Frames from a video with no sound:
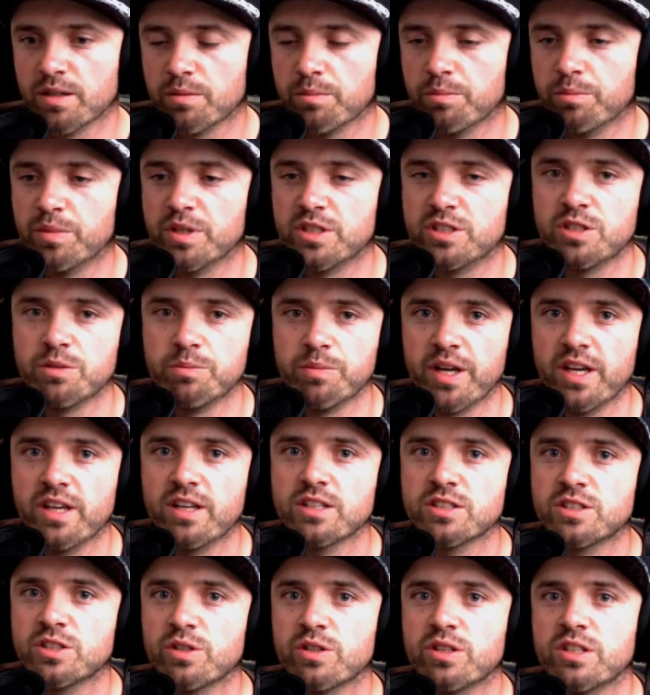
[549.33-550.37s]
But to make it
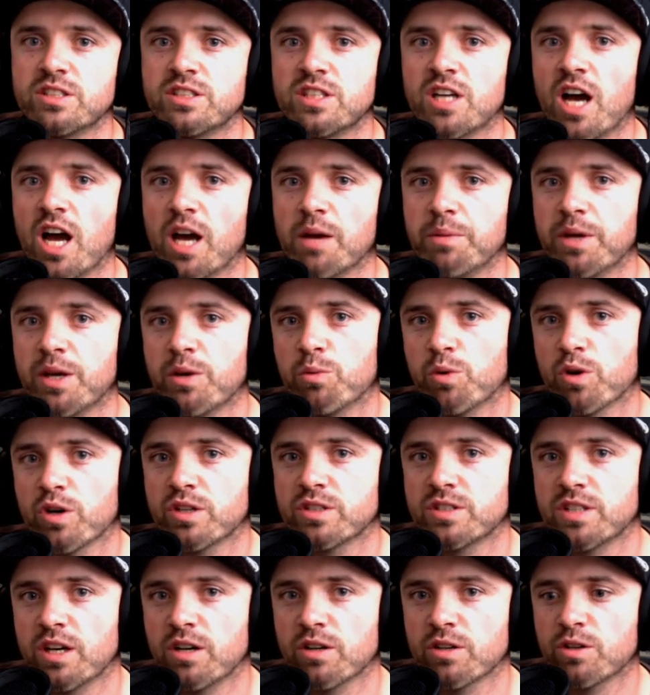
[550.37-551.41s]
so the timing works
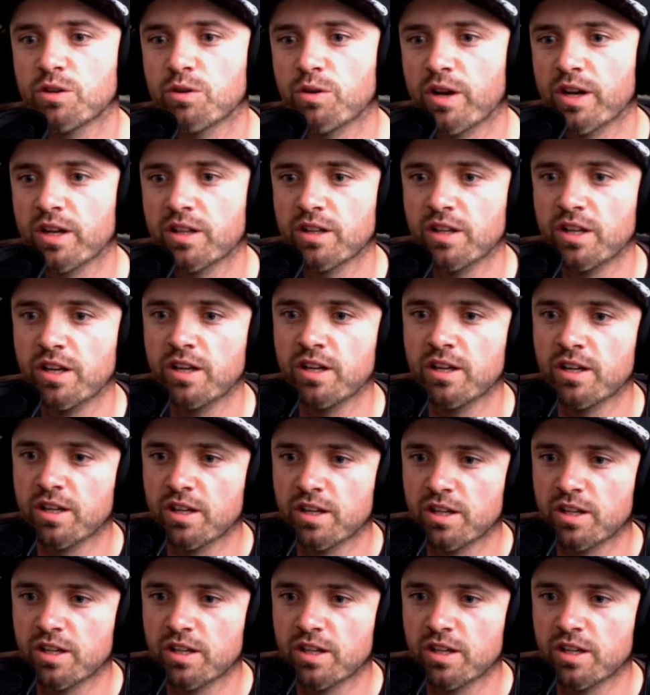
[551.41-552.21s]
out correctly,